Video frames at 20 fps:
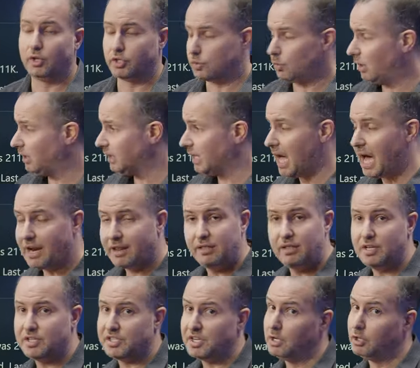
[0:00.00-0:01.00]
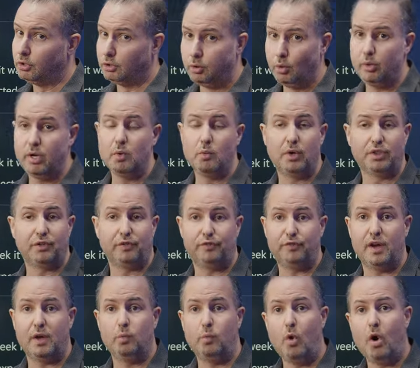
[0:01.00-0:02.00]
So a lot of this, including what the
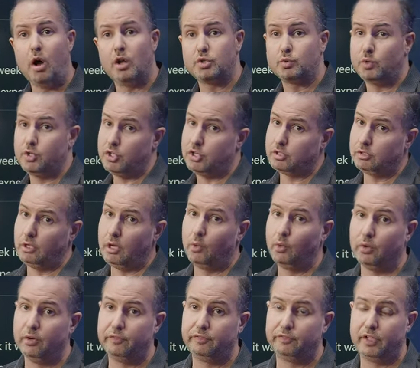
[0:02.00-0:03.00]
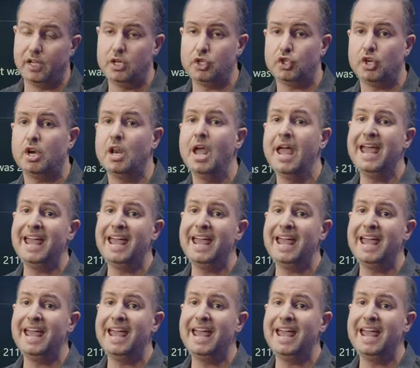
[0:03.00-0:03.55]
Fed wants, which is lower inflation,